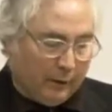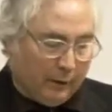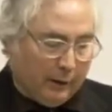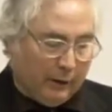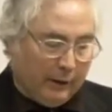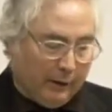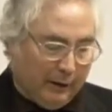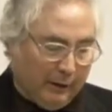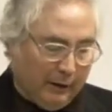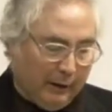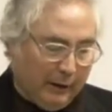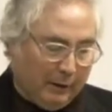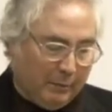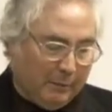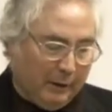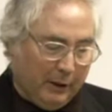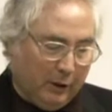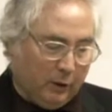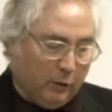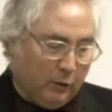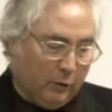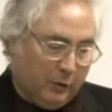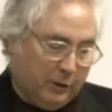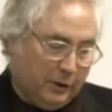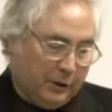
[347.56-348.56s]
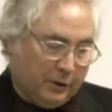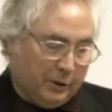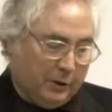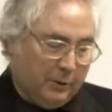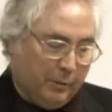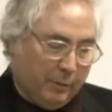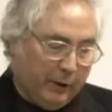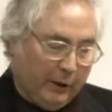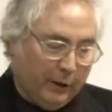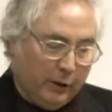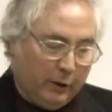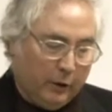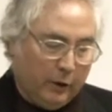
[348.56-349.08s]
let me go just
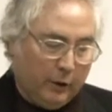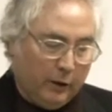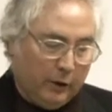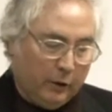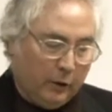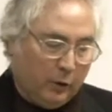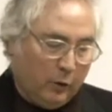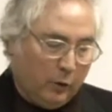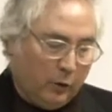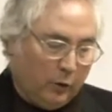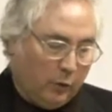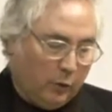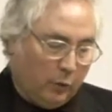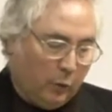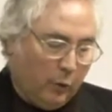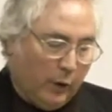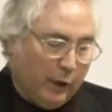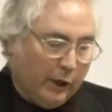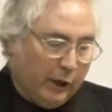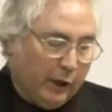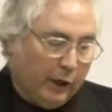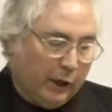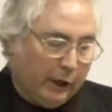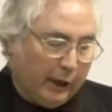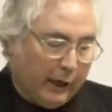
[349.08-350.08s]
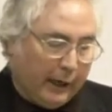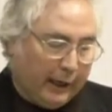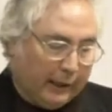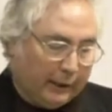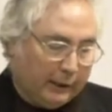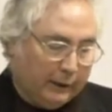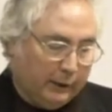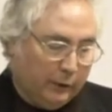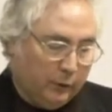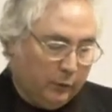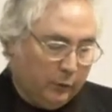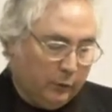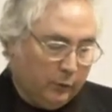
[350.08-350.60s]
simply quickly
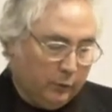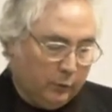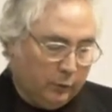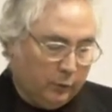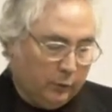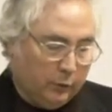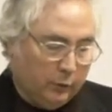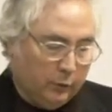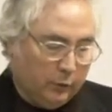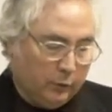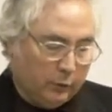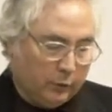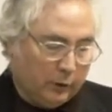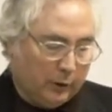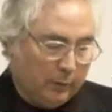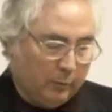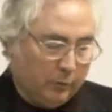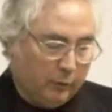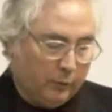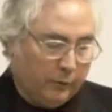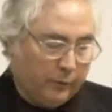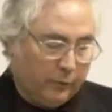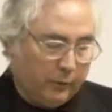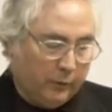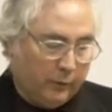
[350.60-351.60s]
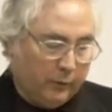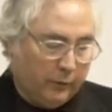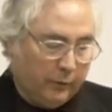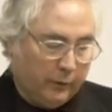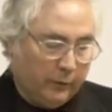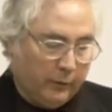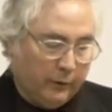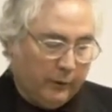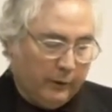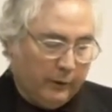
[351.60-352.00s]
reacting to some of